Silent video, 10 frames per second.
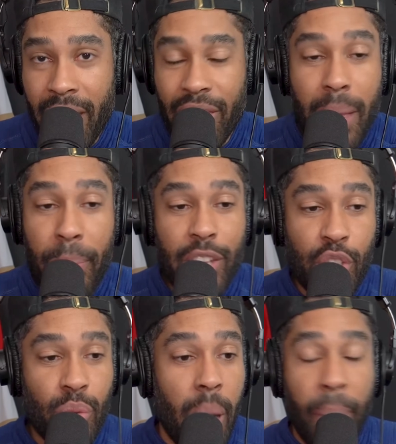They
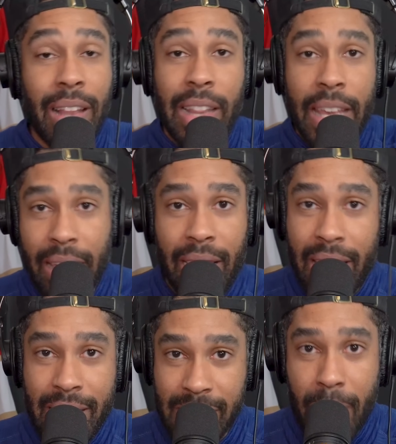beat you up
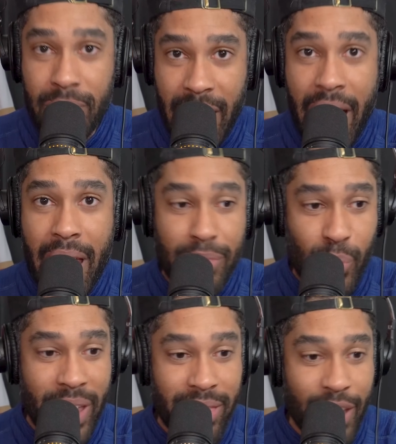illegally
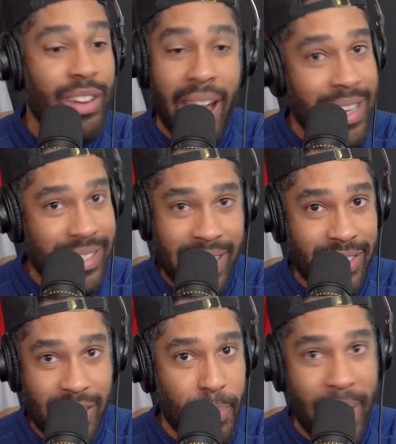sometimes when their guys
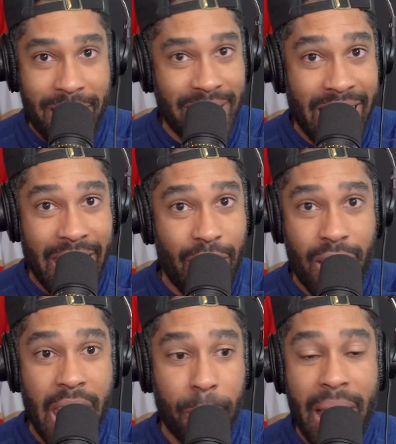get suspended like
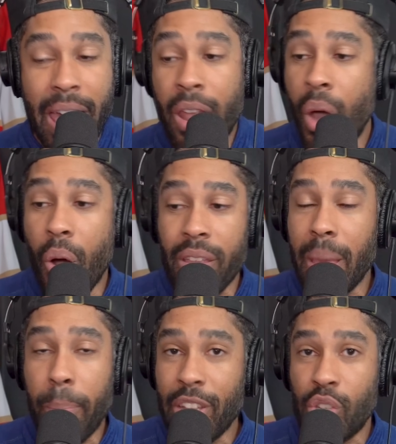Aaron Ekblad, or
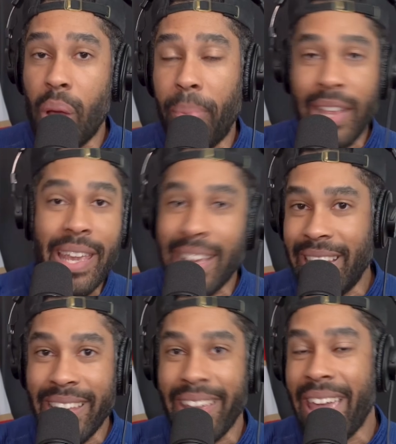they beat you up
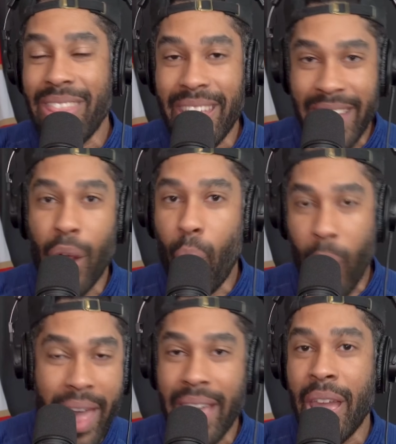legally and they get
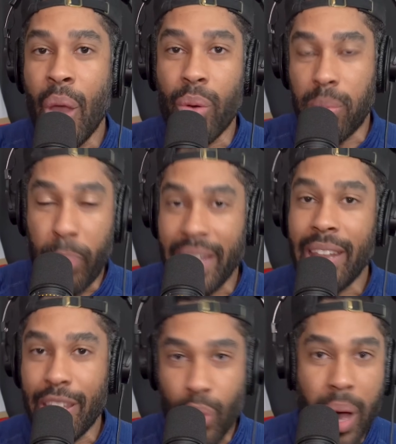away with
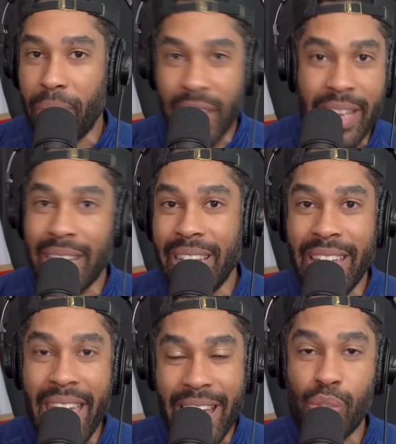beating you up
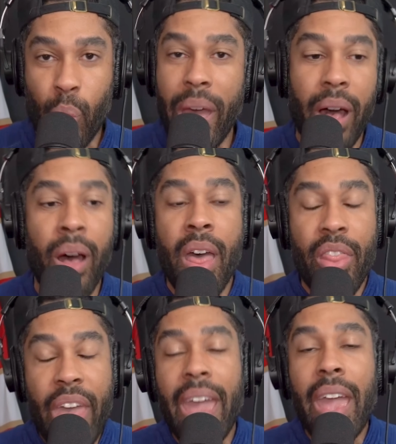legally as well.
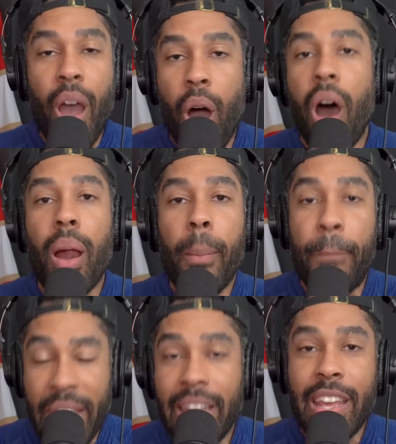They are
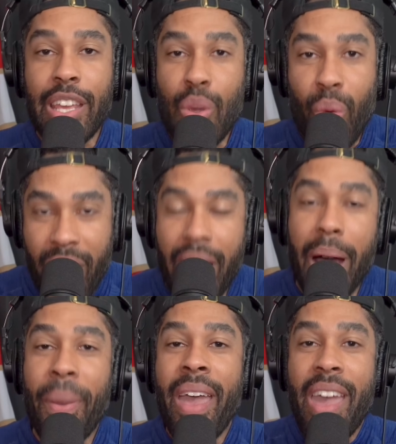beating you
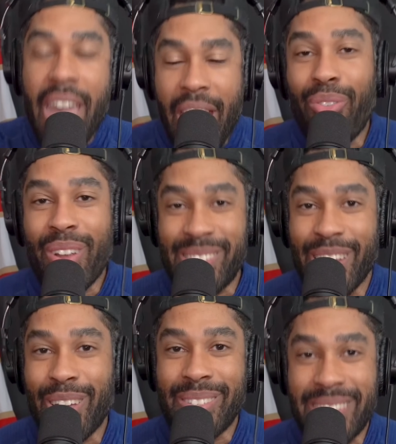up every
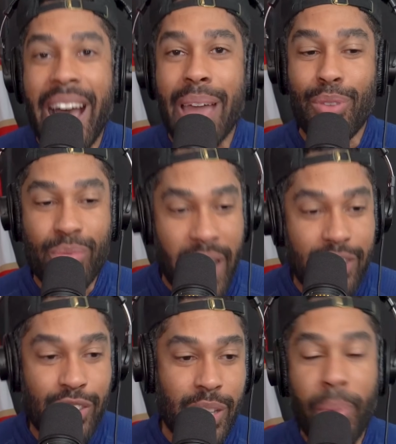single time you
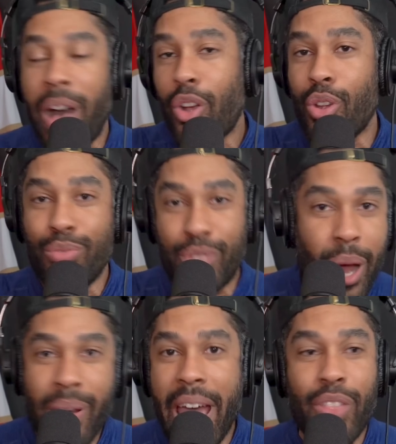touch the puck or you
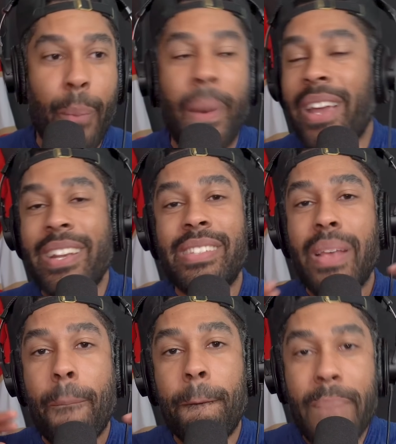don't have the puck. It
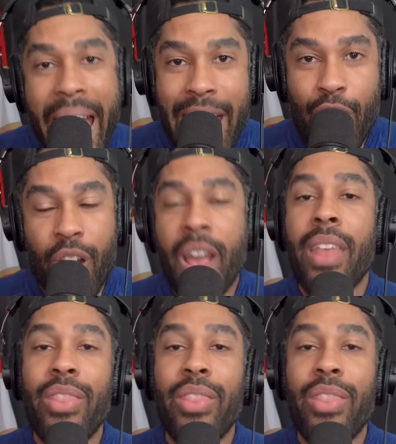doesn't matter.